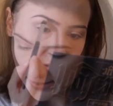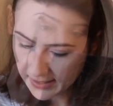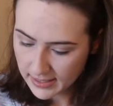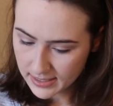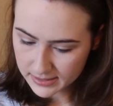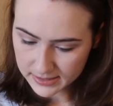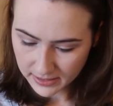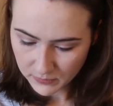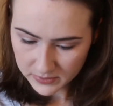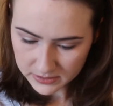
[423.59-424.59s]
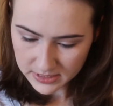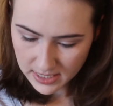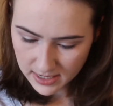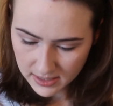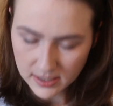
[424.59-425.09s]
And I will
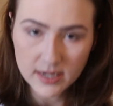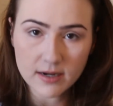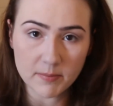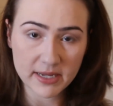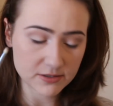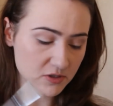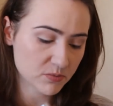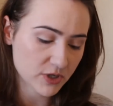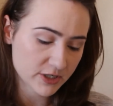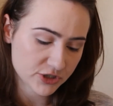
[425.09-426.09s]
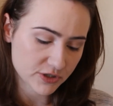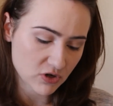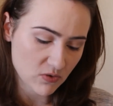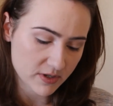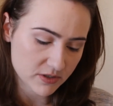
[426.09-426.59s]
take a pencil brush and
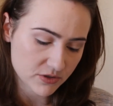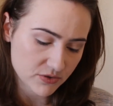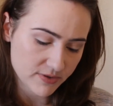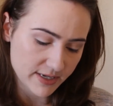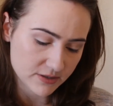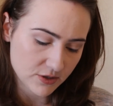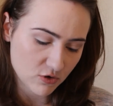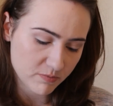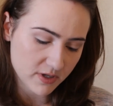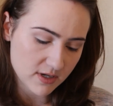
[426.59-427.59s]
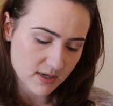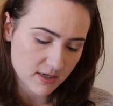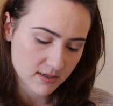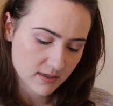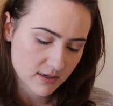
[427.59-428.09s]
go into that
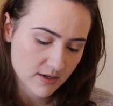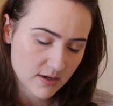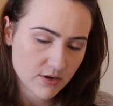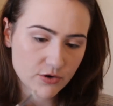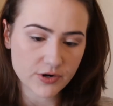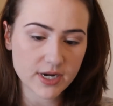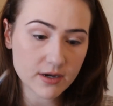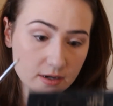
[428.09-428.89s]
taupey gray